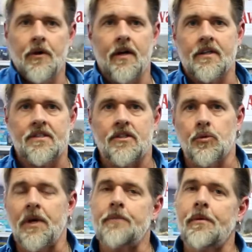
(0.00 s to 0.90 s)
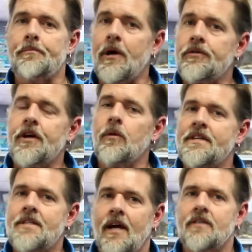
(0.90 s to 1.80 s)
products this week, but both go
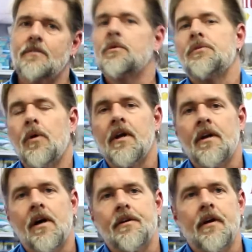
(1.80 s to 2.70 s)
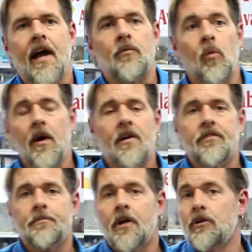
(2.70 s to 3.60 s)
in tandem with one another, and one of
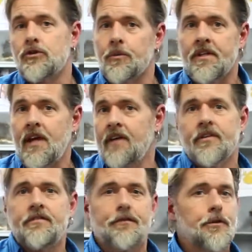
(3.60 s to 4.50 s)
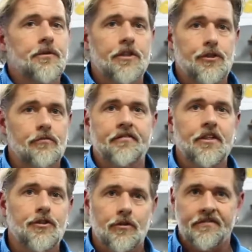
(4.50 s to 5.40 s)
them goes with every food that you
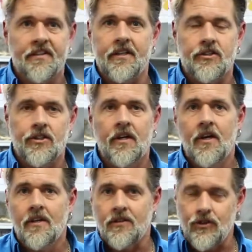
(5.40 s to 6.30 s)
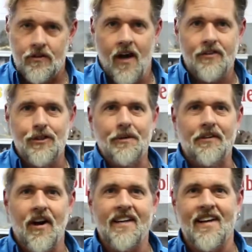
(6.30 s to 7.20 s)
feed your fish that you're not
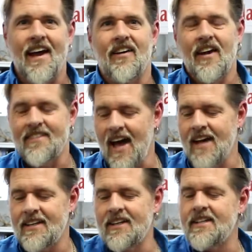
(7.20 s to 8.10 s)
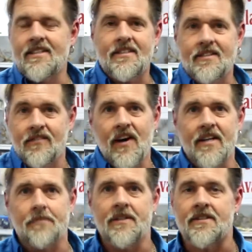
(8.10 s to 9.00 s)
doing right now, and that is the
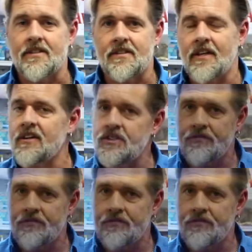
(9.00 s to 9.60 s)
vitamins, Sarah's